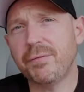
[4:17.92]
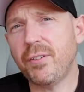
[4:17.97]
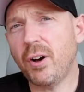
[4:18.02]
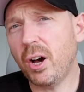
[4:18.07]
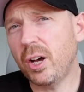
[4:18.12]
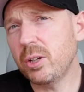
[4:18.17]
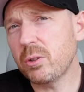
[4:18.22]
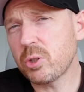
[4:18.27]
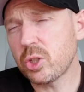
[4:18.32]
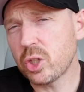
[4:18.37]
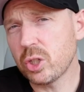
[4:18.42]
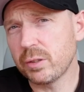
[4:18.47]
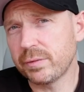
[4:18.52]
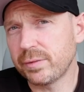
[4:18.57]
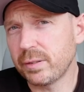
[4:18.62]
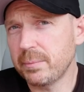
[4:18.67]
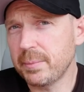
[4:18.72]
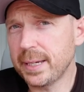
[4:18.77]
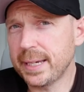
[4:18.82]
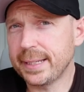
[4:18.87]
the final shoe
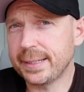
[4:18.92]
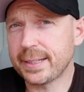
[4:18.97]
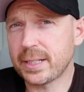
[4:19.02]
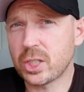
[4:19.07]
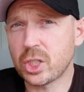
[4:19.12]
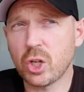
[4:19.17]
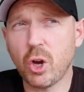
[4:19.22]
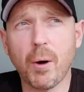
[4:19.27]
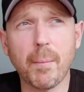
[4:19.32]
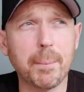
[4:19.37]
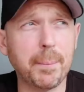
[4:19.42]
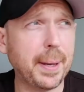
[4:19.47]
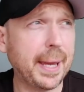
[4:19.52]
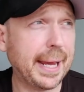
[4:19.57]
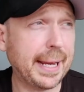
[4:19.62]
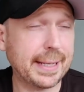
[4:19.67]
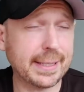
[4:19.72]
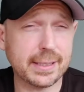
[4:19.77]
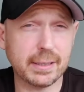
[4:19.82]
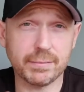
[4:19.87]
for me in the top
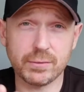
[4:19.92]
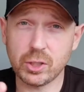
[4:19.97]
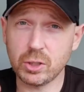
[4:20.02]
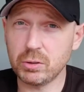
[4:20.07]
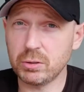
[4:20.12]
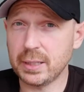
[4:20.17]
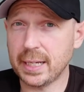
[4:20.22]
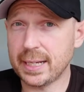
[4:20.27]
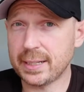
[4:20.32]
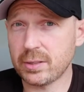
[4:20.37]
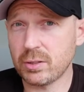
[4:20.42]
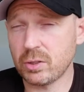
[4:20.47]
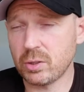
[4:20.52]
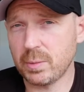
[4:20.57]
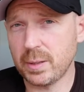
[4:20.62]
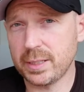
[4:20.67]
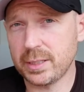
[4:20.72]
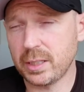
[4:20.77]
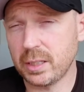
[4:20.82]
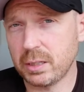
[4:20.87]
picks of two thousand
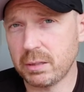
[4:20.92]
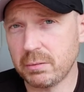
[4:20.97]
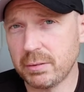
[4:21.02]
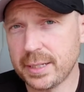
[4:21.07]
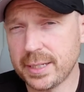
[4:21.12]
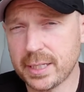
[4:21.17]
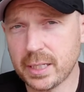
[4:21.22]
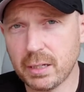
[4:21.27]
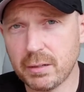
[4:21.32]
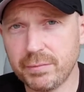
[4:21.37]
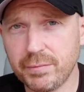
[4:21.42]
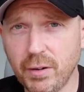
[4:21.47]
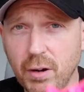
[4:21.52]
twenty-three so